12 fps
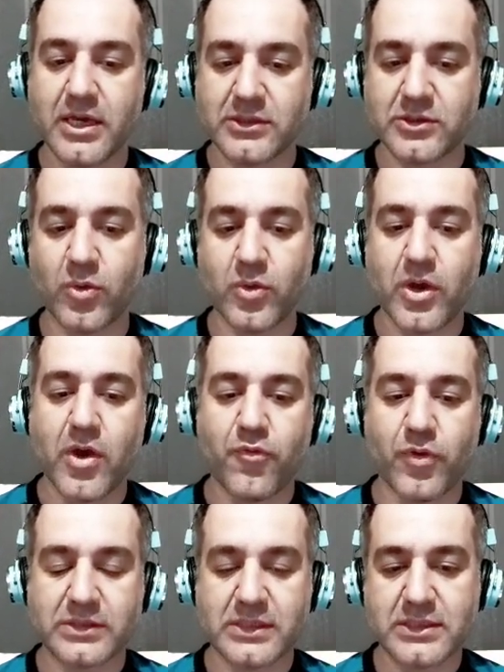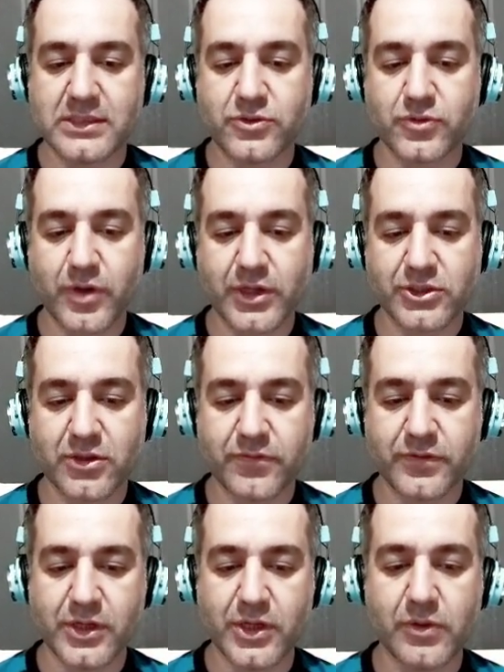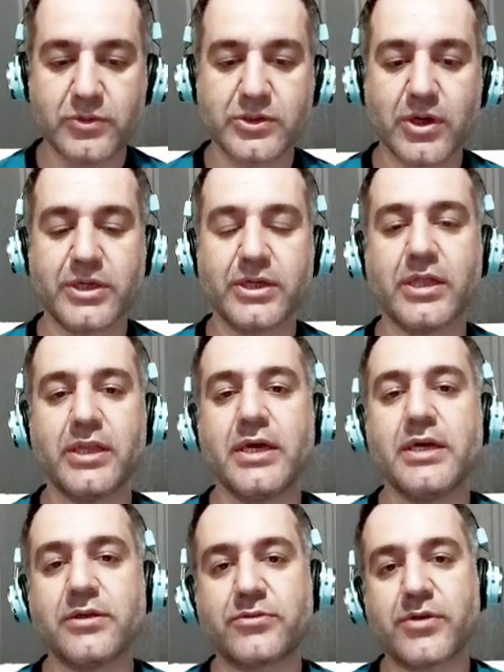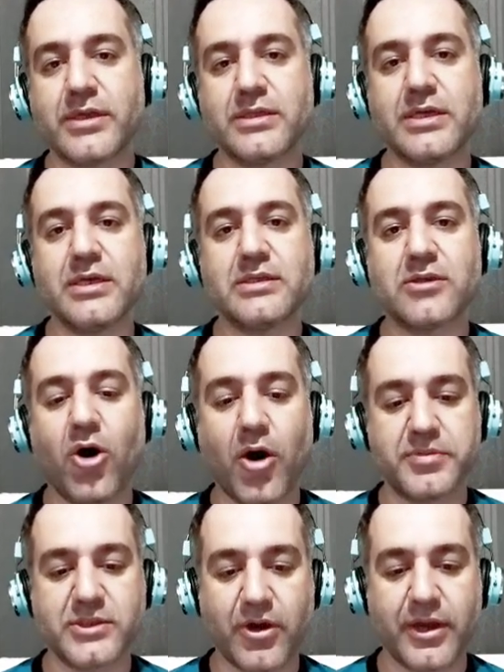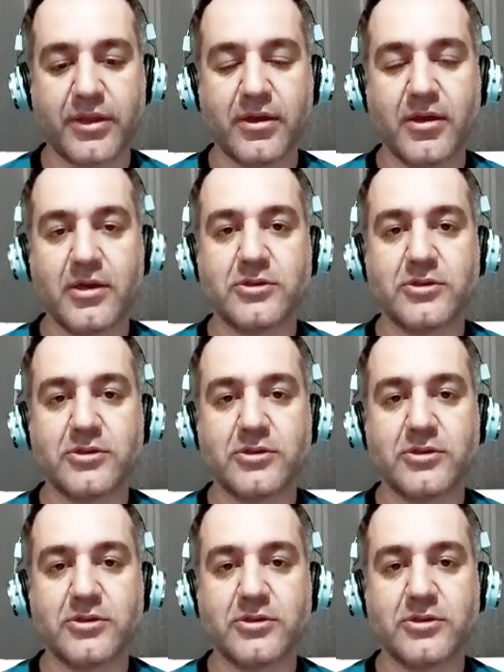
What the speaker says: So what is the direction of the new cycle? The trend is upside.